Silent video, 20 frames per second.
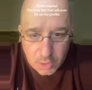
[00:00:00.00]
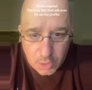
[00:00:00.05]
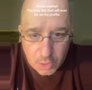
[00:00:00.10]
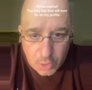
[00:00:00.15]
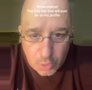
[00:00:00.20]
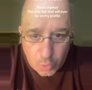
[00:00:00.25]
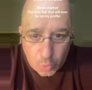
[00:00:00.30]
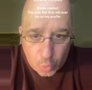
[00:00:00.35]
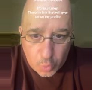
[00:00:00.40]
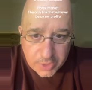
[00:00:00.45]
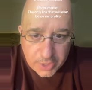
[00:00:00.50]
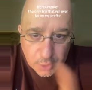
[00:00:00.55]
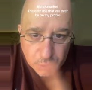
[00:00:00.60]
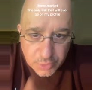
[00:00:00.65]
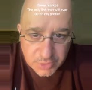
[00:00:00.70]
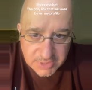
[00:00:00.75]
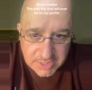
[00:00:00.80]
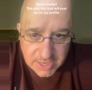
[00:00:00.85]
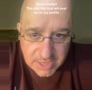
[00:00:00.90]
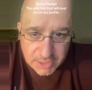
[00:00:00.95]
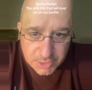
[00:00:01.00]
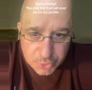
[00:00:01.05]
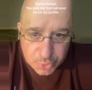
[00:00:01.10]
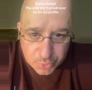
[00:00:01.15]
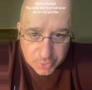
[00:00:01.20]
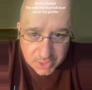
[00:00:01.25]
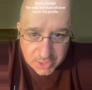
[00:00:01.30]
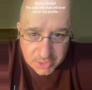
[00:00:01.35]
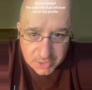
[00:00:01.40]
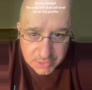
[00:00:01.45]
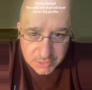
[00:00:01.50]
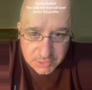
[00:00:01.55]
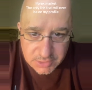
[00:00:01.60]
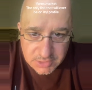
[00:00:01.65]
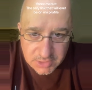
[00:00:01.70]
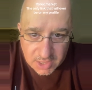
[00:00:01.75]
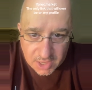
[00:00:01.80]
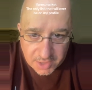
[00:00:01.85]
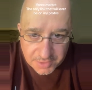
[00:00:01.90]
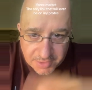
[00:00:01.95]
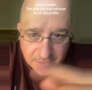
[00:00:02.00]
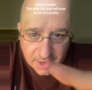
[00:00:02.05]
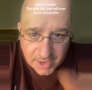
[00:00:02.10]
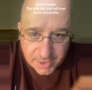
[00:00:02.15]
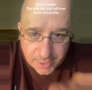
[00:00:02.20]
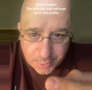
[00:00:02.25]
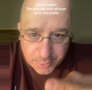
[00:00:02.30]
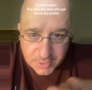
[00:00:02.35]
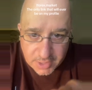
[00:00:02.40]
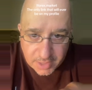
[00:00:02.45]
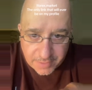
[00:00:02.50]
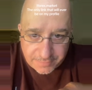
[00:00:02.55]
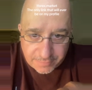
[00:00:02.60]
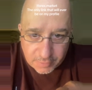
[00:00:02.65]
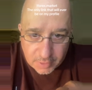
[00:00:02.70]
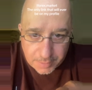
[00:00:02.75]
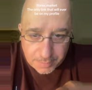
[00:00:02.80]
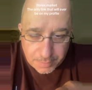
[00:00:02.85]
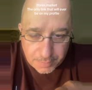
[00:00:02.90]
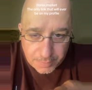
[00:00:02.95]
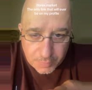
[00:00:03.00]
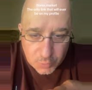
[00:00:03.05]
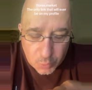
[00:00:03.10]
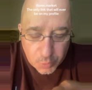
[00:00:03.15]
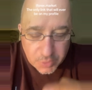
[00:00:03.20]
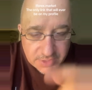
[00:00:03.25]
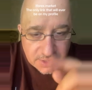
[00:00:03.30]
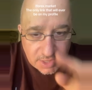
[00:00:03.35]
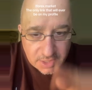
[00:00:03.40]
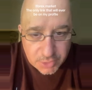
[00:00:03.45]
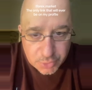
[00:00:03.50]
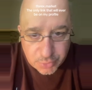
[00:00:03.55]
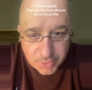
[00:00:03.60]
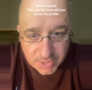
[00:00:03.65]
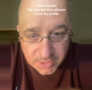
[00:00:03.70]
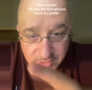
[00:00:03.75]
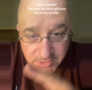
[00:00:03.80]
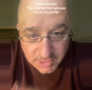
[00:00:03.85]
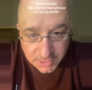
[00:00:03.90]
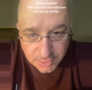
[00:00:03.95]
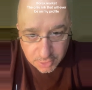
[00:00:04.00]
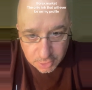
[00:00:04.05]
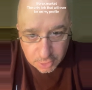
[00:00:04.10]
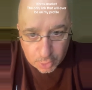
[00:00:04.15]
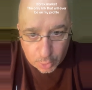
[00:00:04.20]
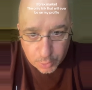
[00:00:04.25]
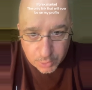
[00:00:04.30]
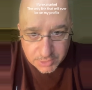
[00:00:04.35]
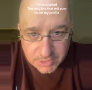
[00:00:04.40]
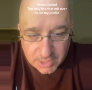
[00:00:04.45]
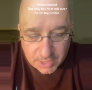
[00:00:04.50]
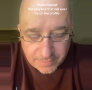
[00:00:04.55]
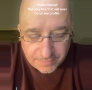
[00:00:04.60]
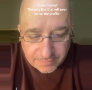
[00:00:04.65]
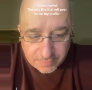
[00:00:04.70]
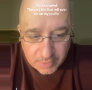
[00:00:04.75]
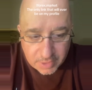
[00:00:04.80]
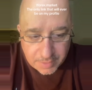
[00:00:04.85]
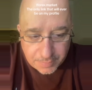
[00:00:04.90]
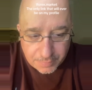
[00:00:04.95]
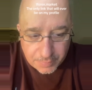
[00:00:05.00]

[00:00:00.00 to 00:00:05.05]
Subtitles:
We don't take trades on the higher time frame. We take trades on the lower time frame.